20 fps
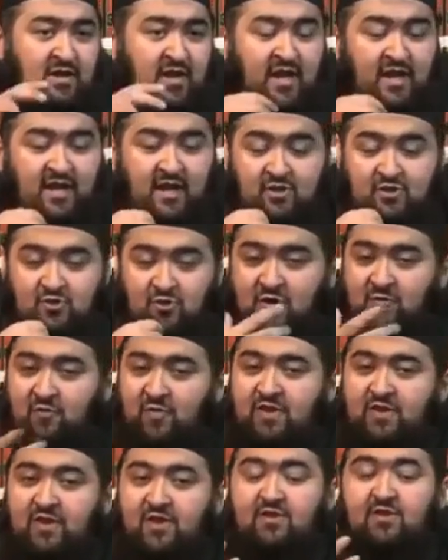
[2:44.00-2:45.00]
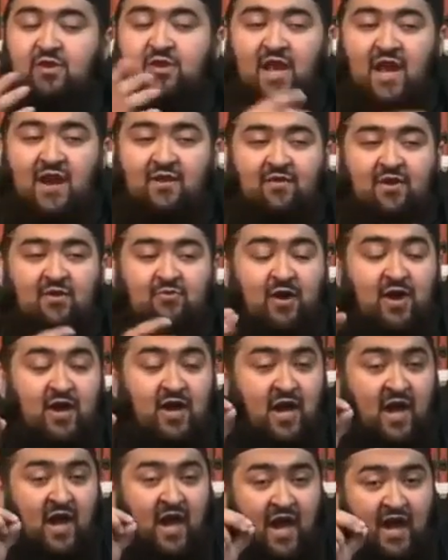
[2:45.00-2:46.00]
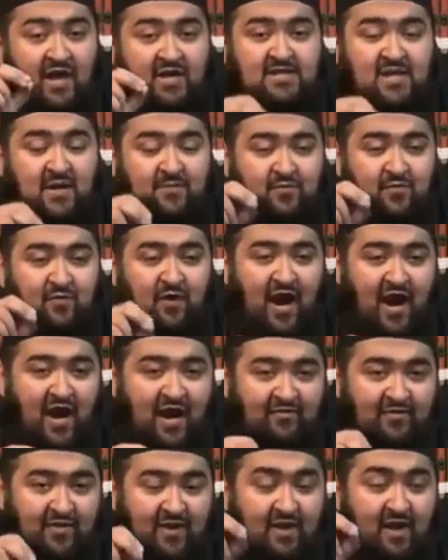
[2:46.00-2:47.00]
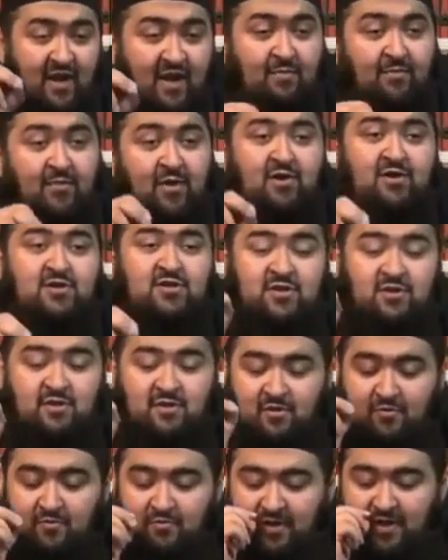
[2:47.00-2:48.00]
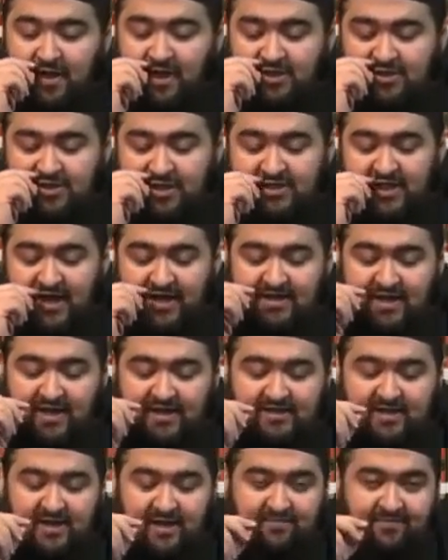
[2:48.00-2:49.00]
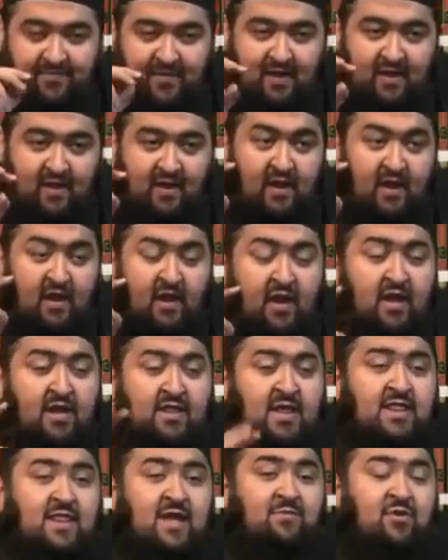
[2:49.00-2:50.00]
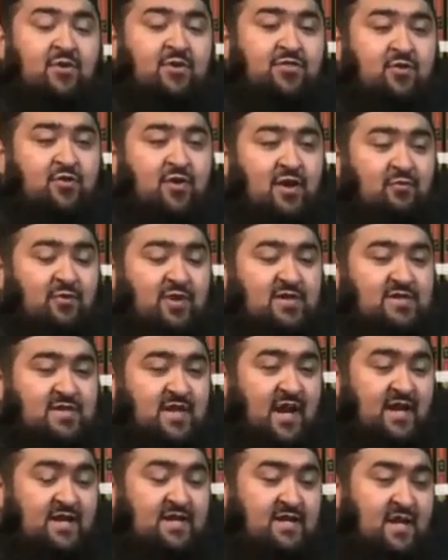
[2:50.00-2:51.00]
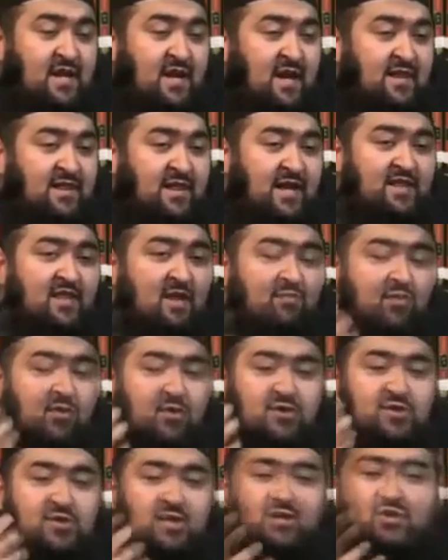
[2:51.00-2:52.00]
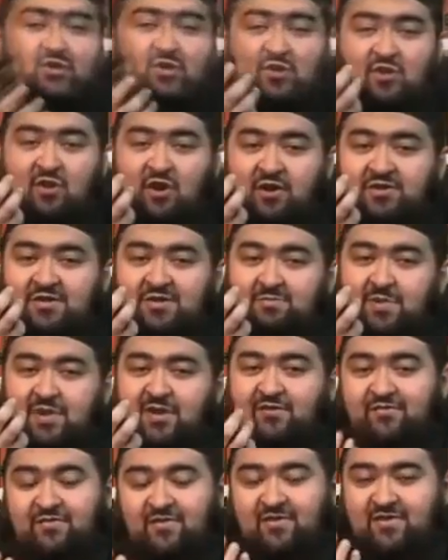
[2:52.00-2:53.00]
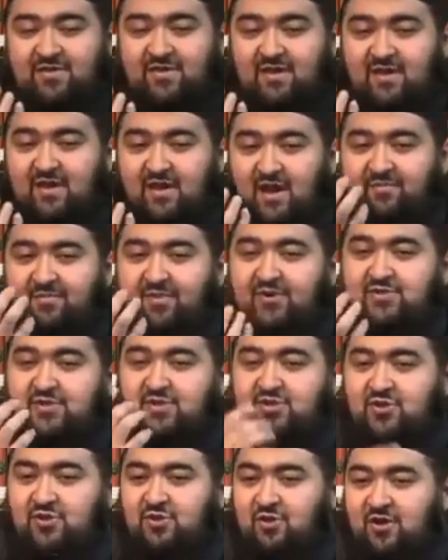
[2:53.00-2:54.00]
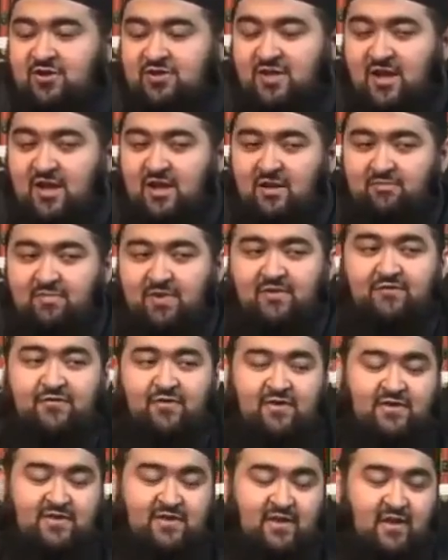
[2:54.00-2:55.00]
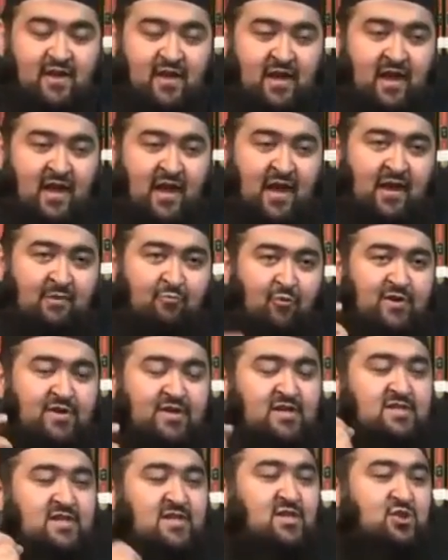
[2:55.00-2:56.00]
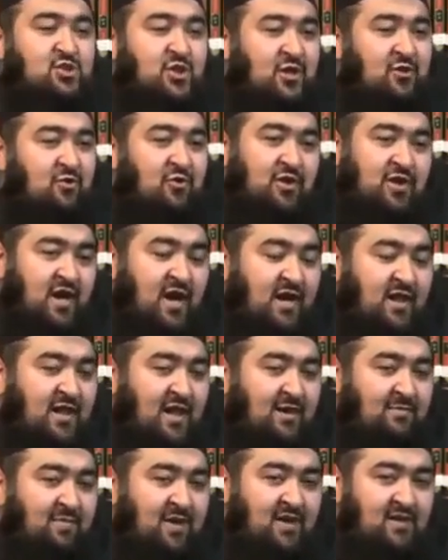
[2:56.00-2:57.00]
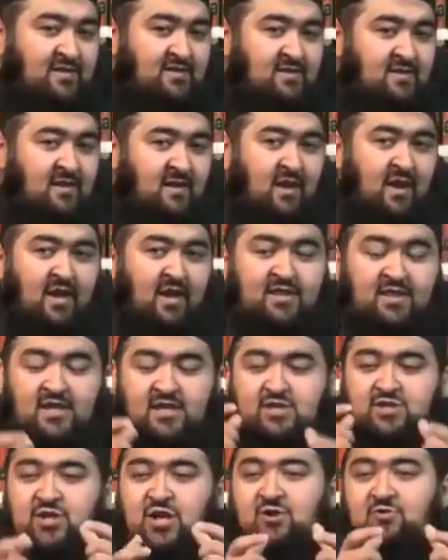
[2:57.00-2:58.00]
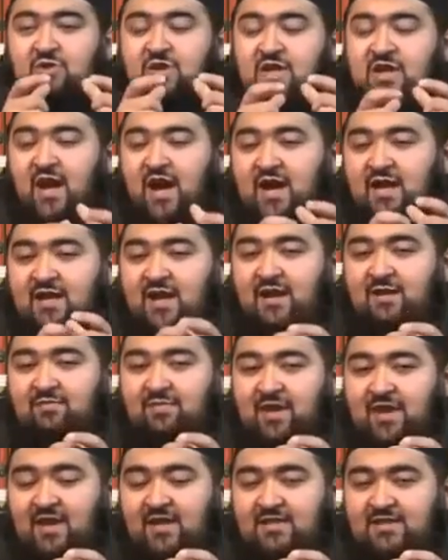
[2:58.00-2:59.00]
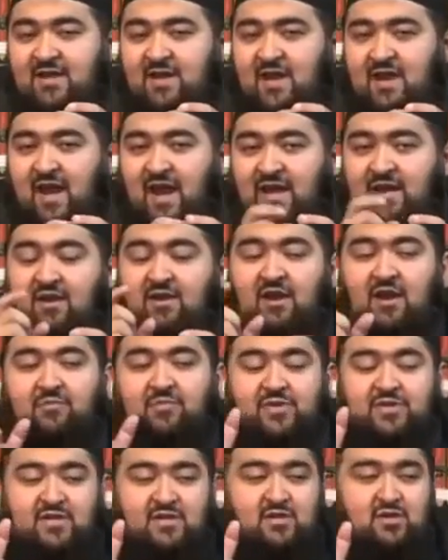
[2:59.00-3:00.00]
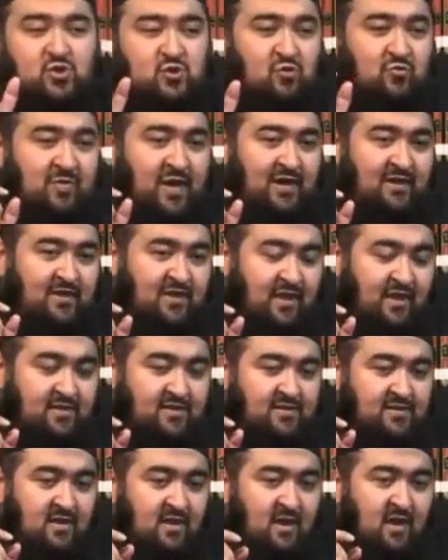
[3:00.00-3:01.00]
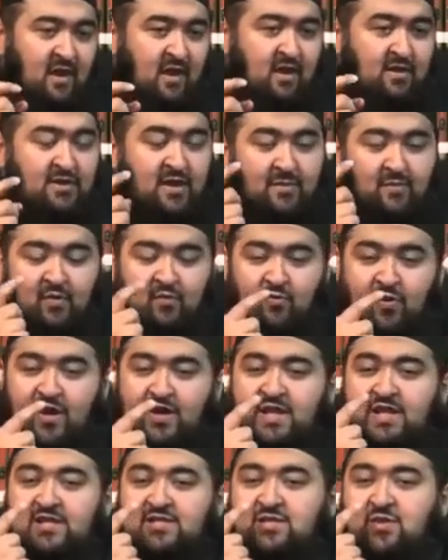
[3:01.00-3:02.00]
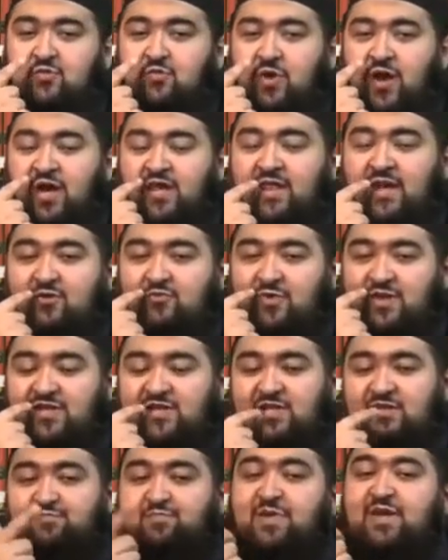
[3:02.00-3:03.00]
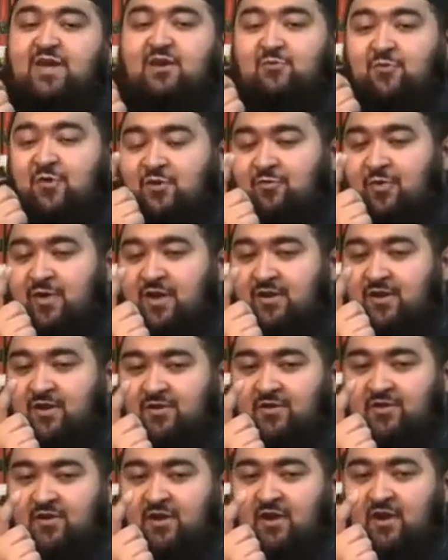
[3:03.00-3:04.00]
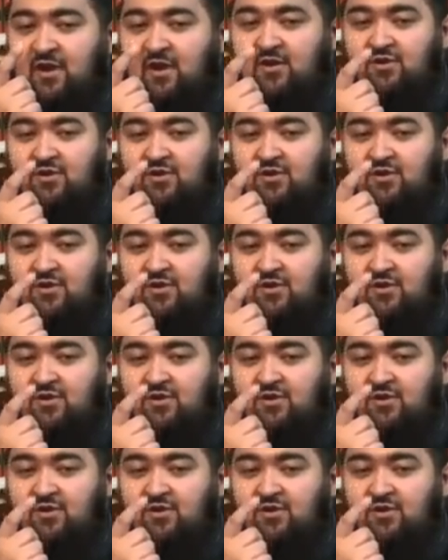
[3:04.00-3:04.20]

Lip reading: They can enjoy one another in every way, except for having marital relations at that time. Then number three, we said, a person should not be filthy. A person should not be filthy. What does this general guideline mean? This general guideline means it encompasses two main things. Number one is the way that we speak with one another.